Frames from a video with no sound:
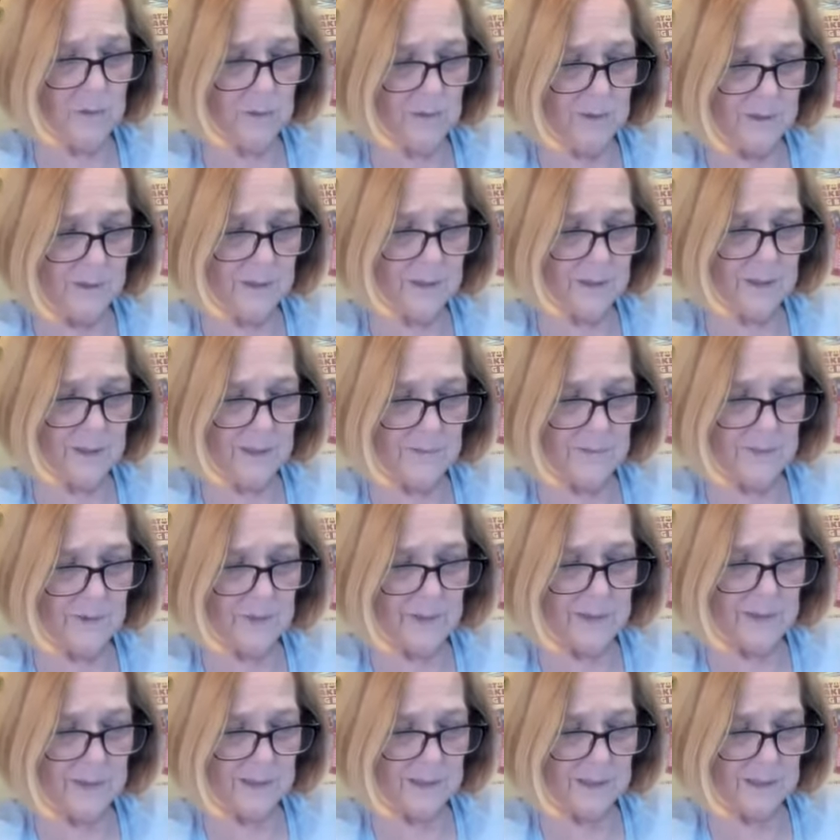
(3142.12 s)
Wars is
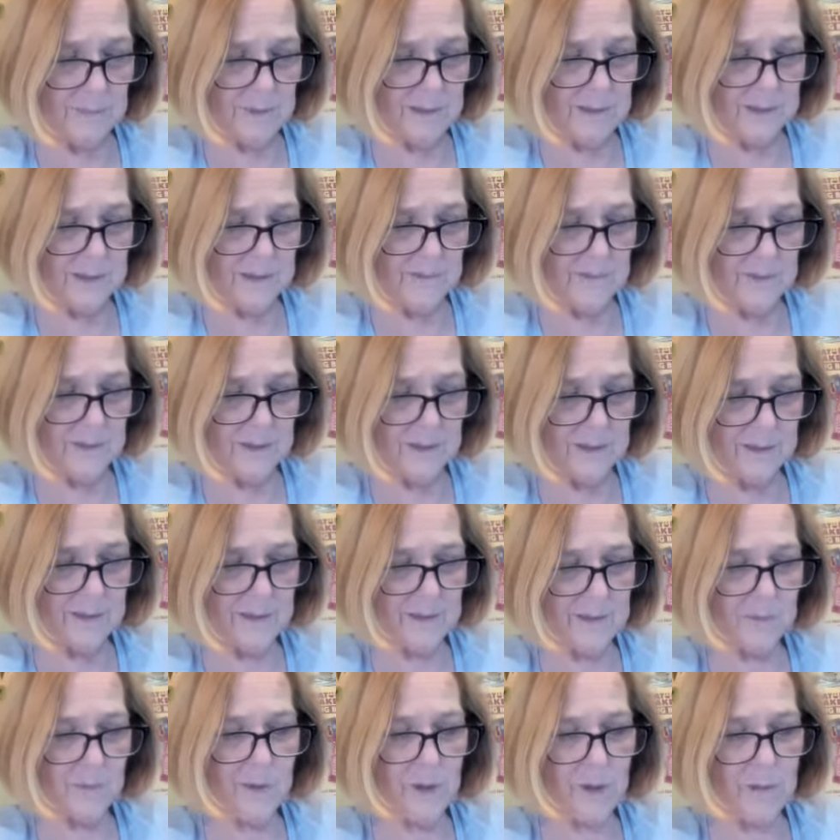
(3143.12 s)
very expensive because
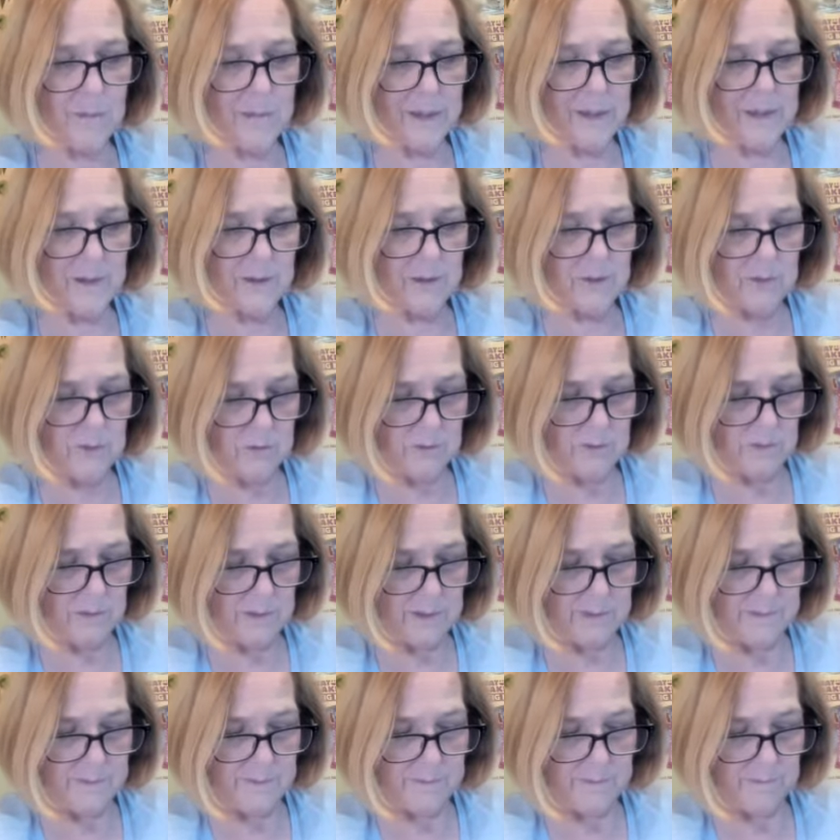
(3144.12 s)
it's well-made
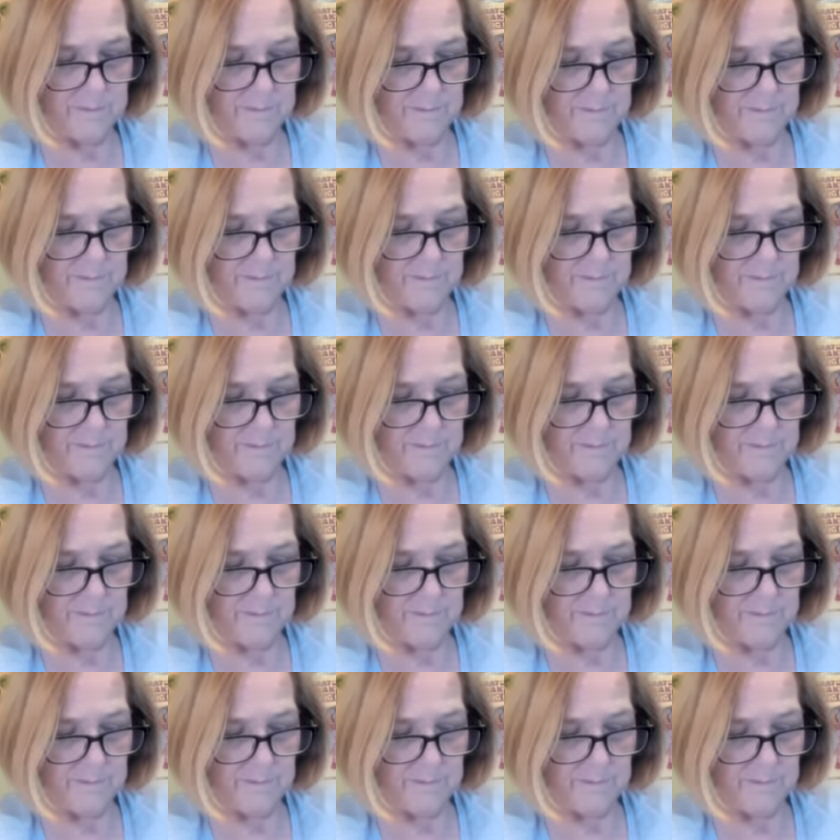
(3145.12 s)
jewelry.